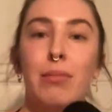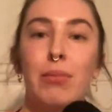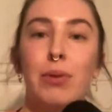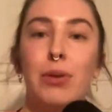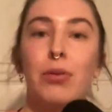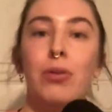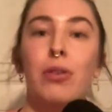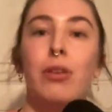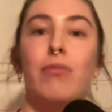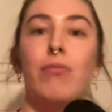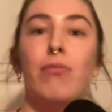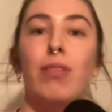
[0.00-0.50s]
but
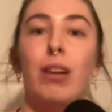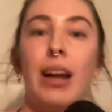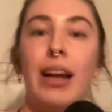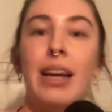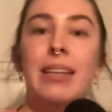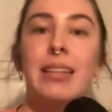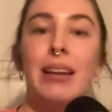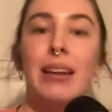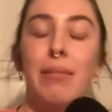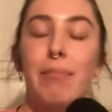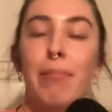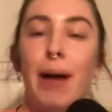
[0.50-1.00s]
you can
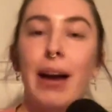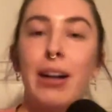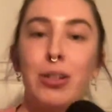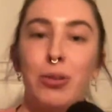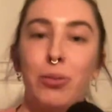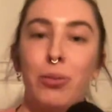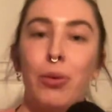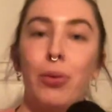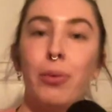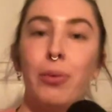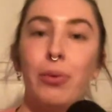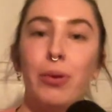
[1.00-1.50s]
relate it back
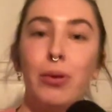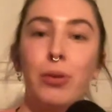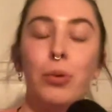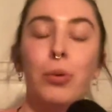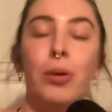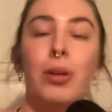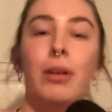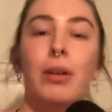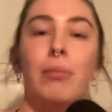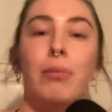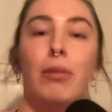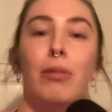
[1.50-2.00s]
to what we were talking